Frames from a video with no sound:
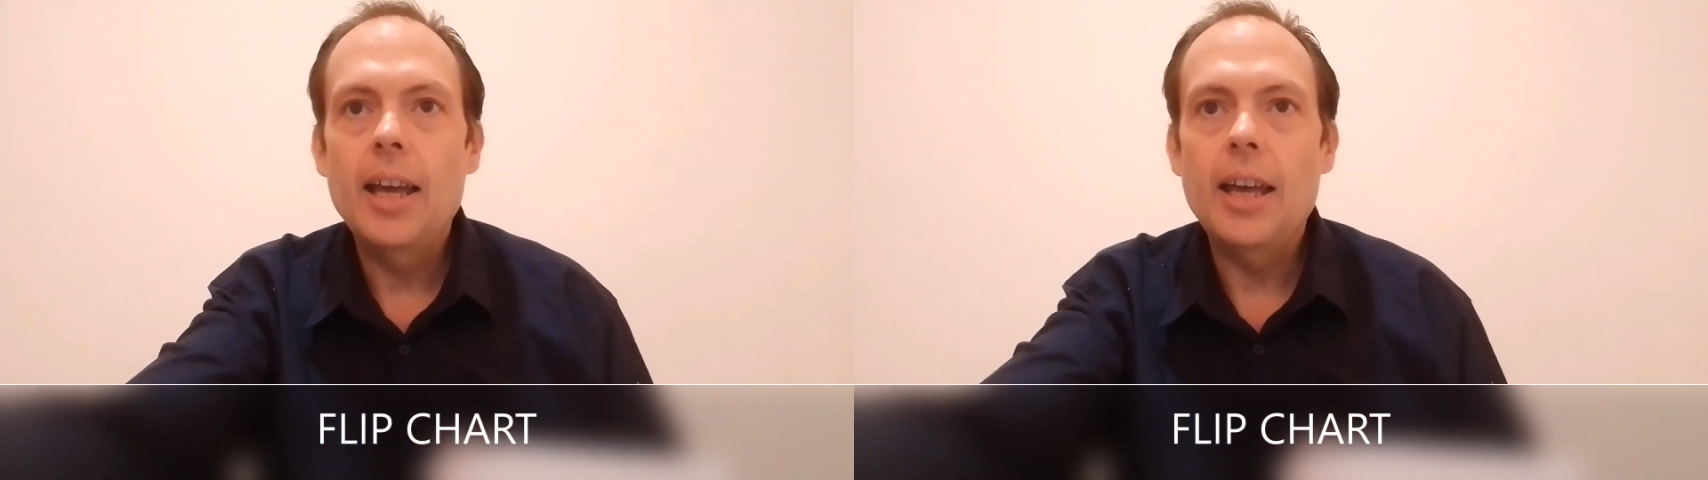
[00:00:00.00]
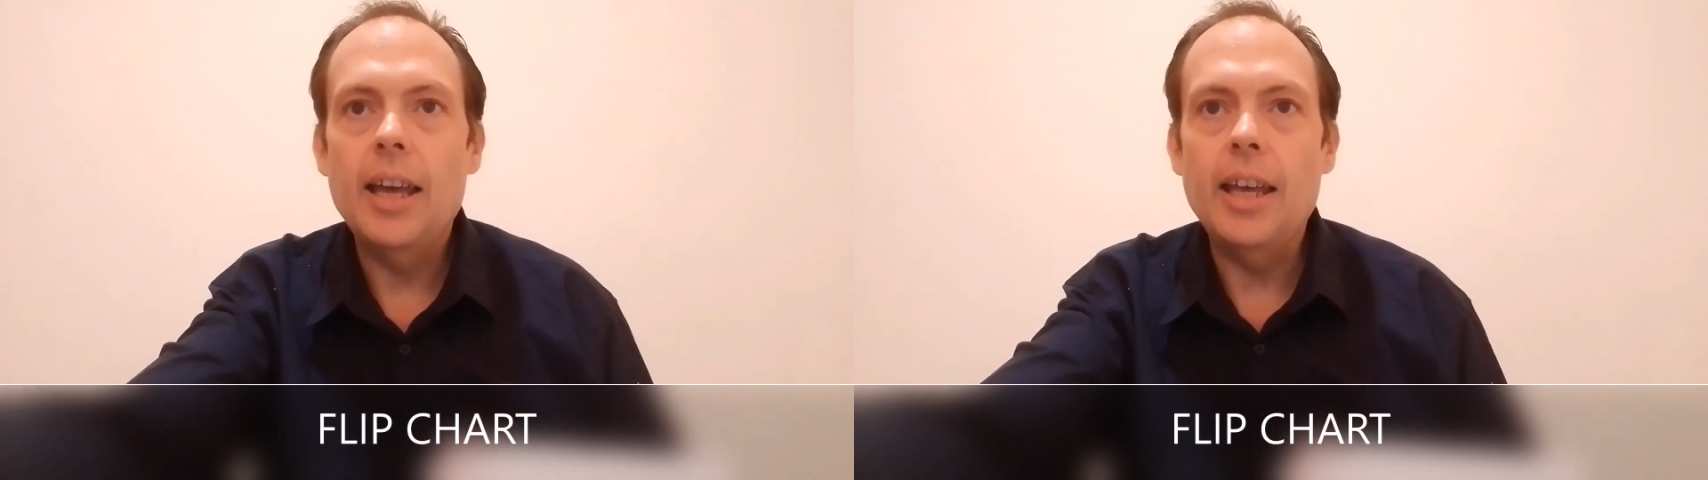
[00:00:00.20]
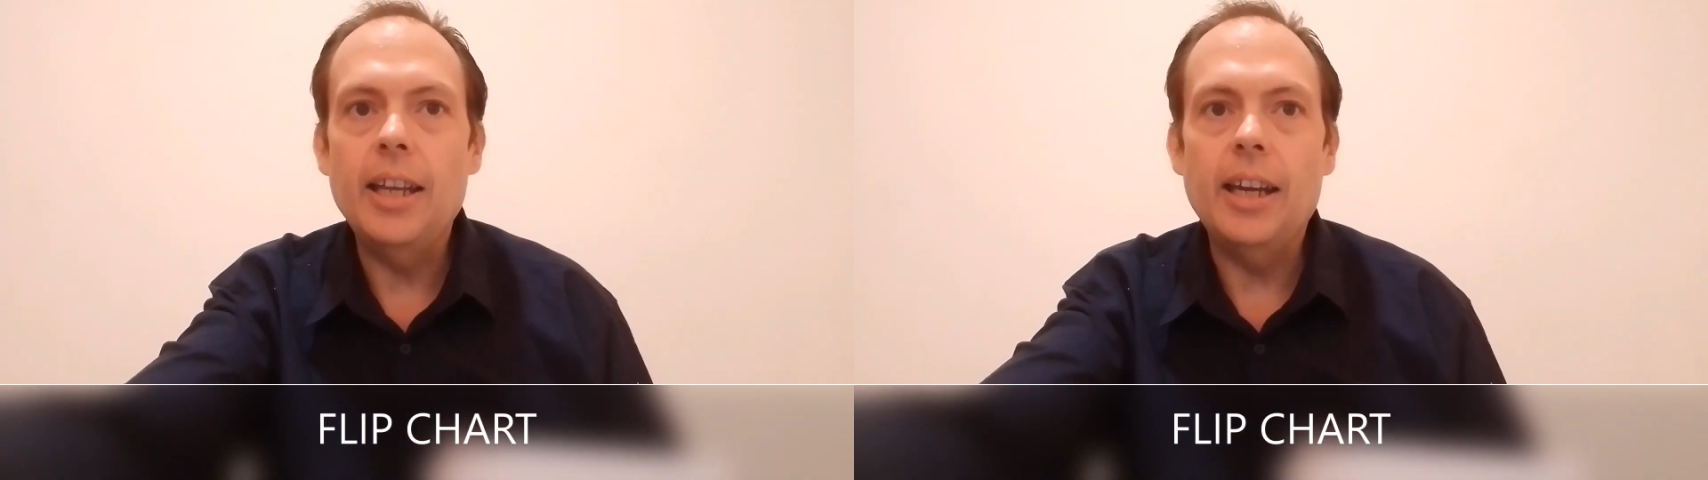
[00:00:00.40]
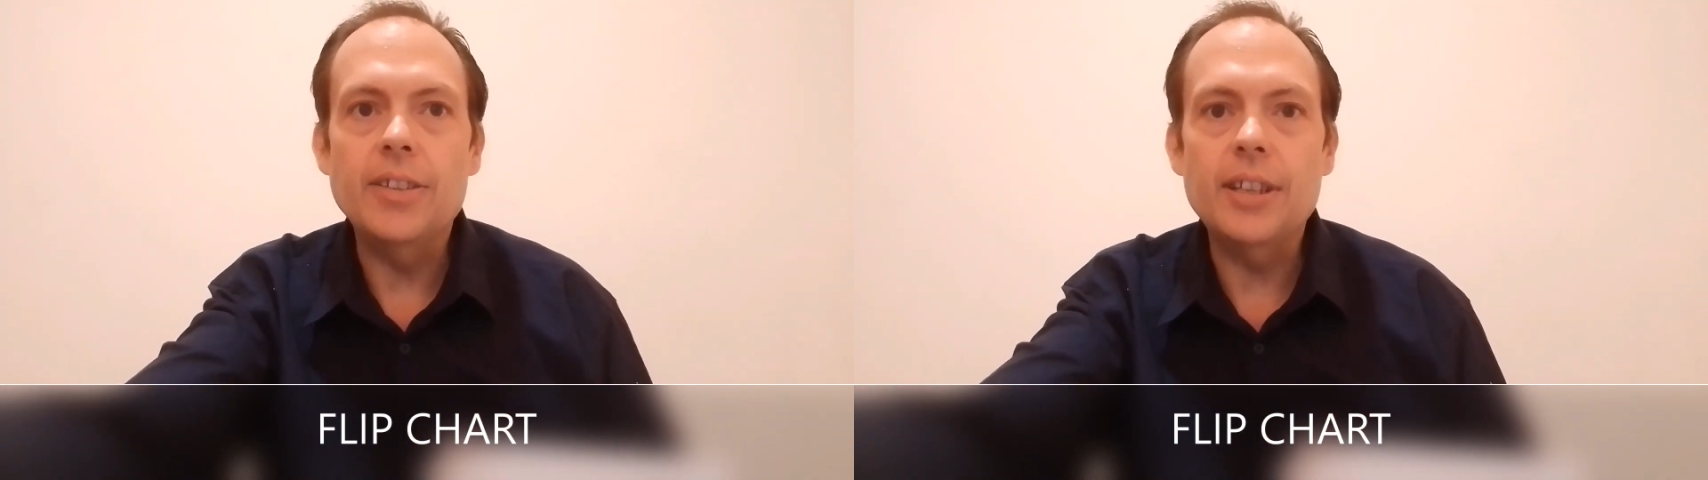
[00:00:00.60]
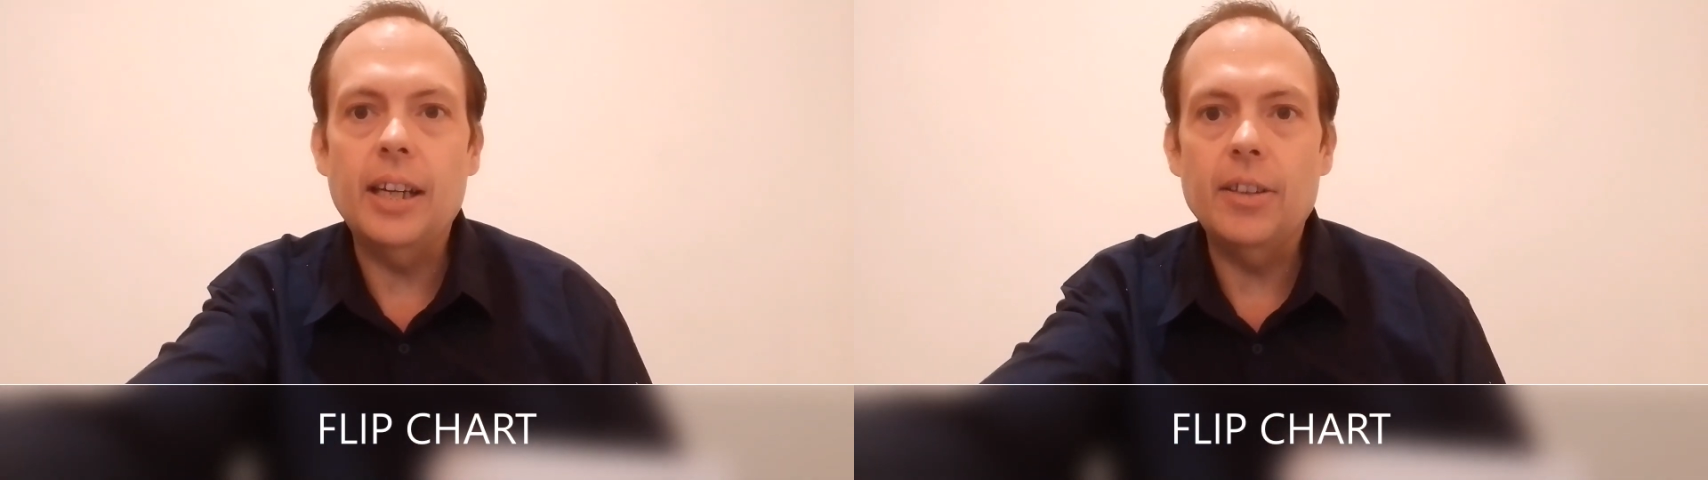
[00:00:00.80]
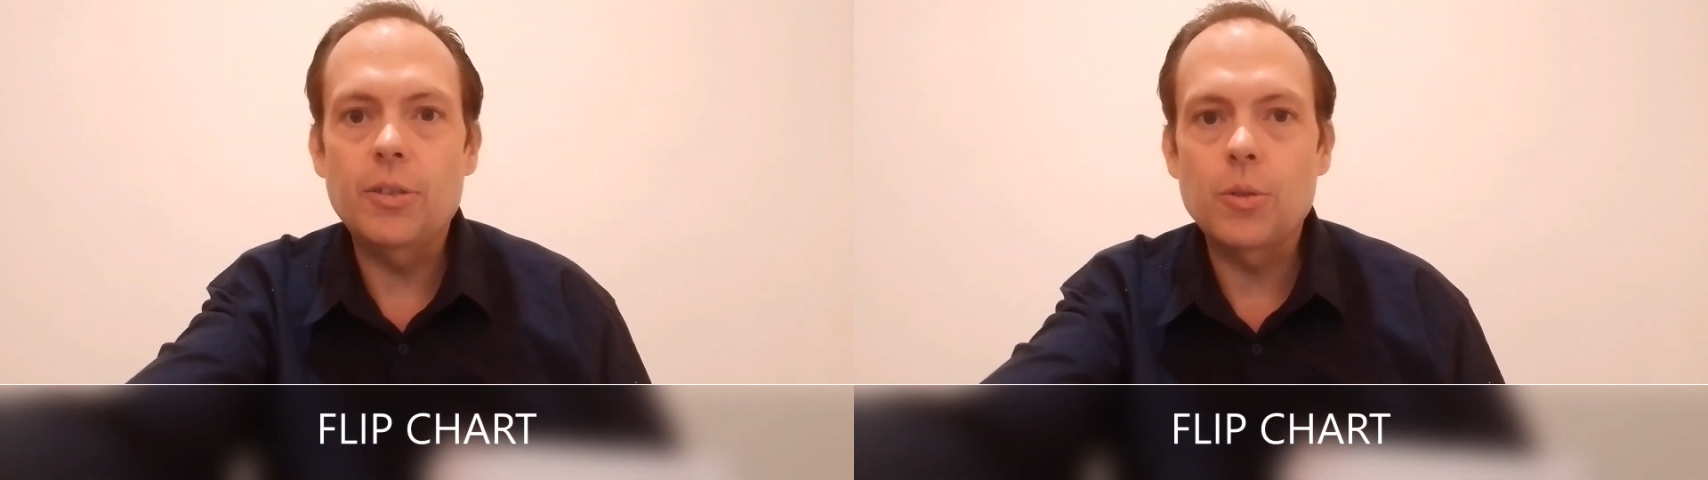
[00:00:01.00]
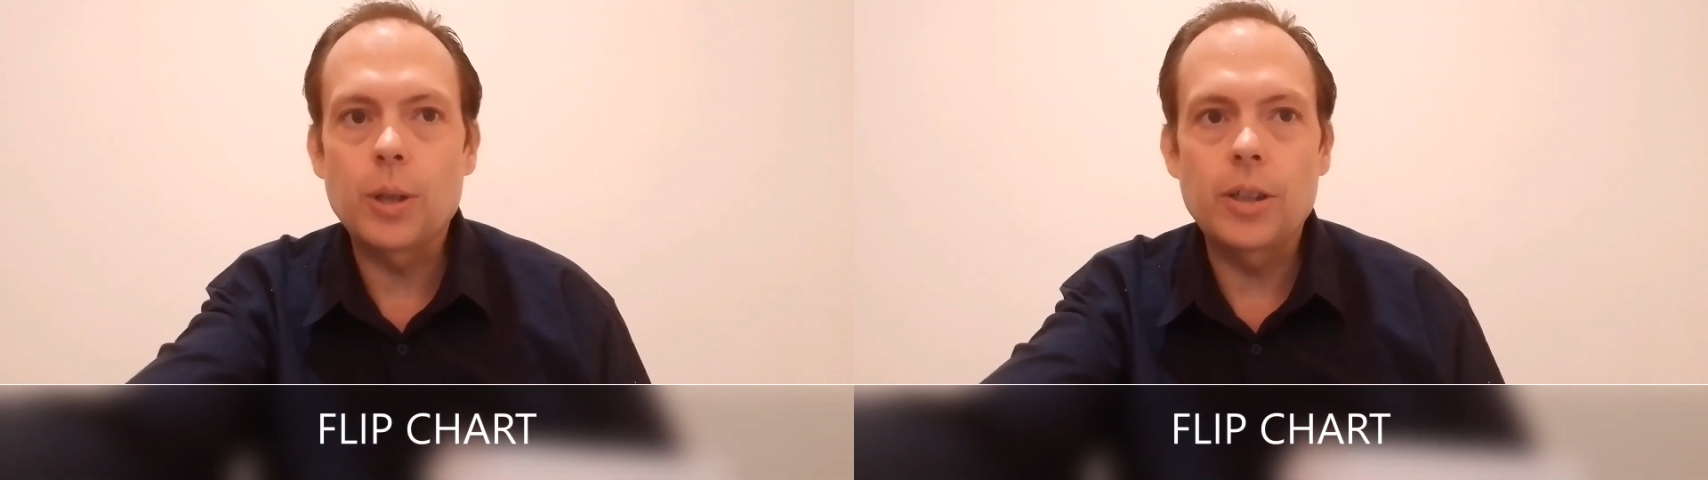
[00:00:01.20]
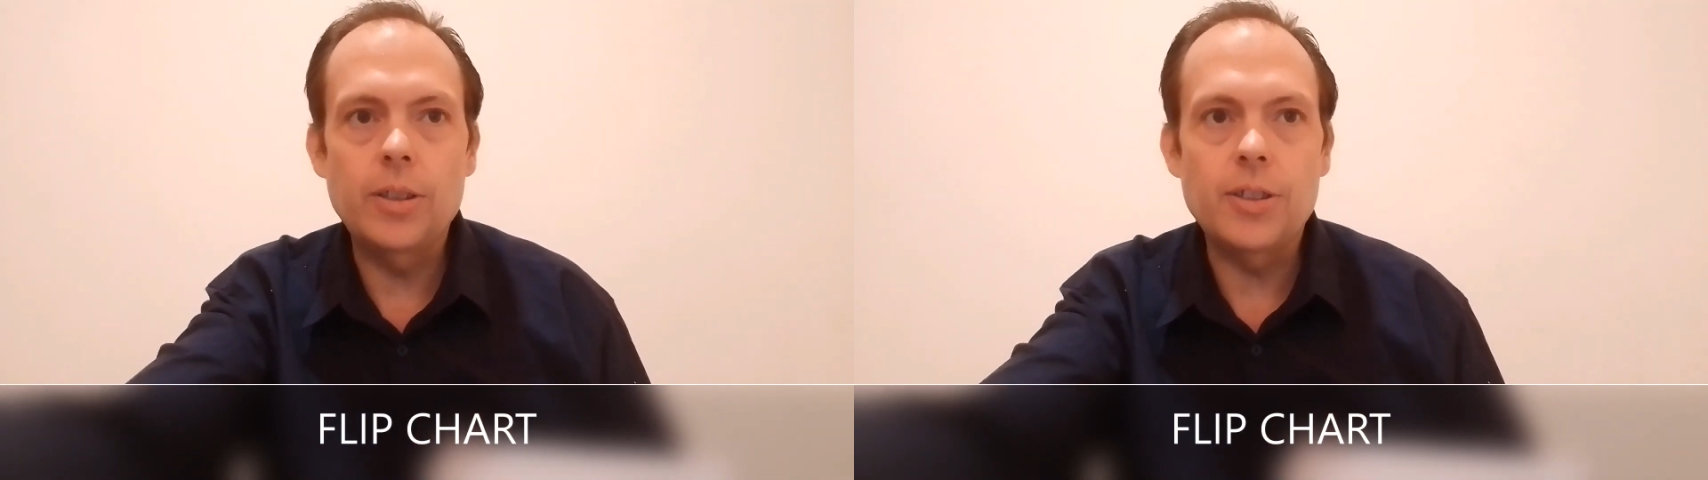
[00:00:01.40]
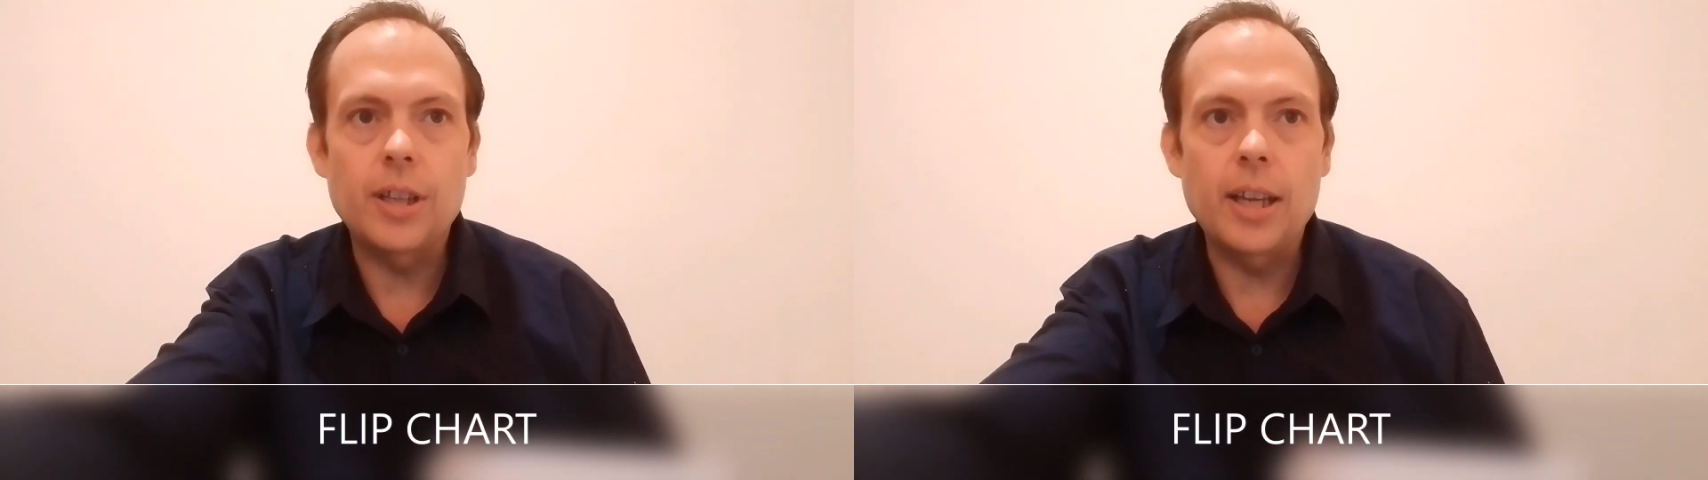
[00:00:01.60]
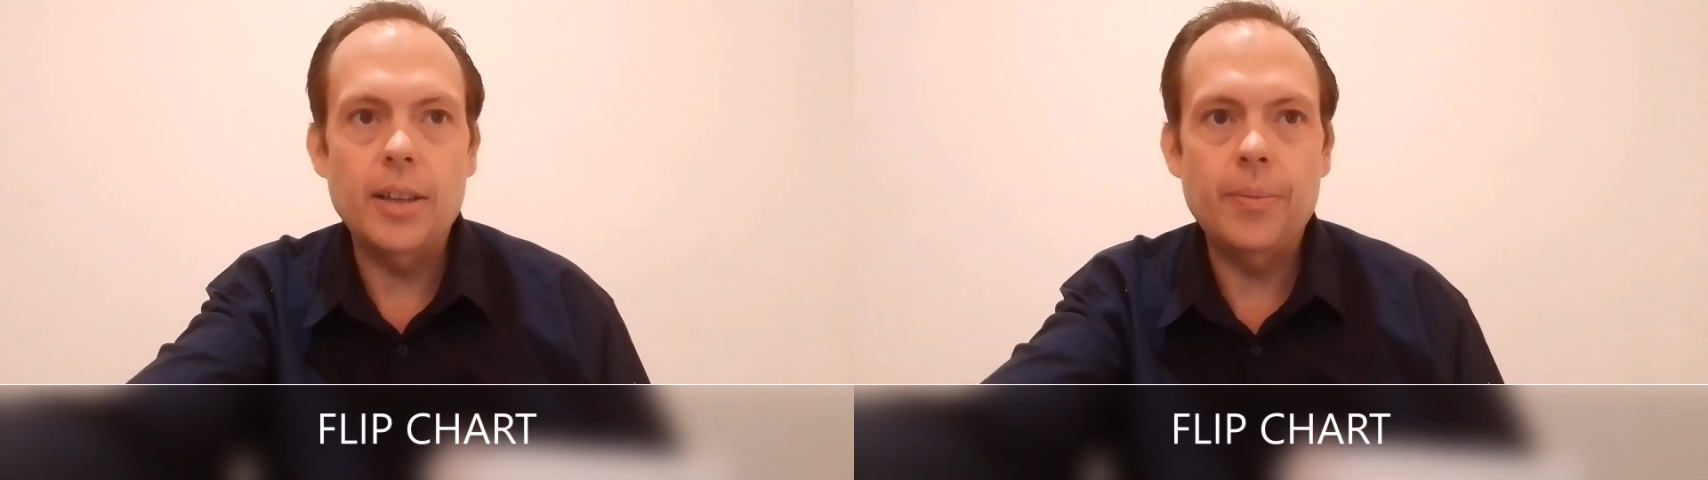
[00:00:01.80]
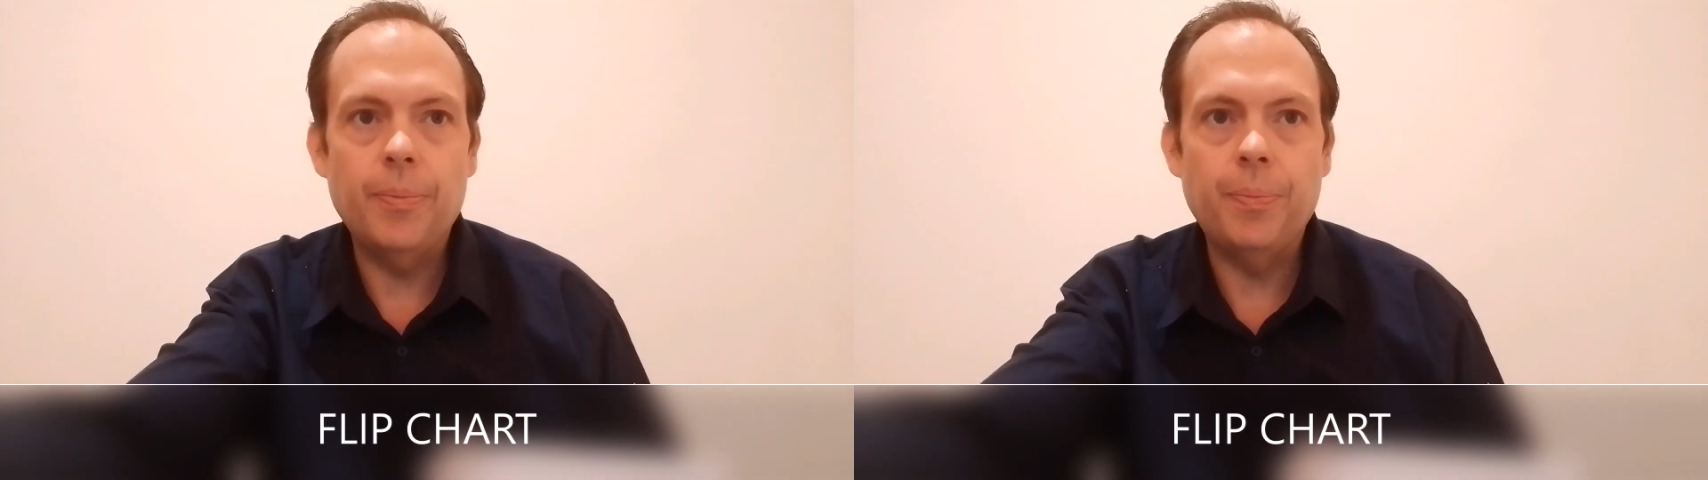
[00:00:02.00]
And in a sentence, we could say,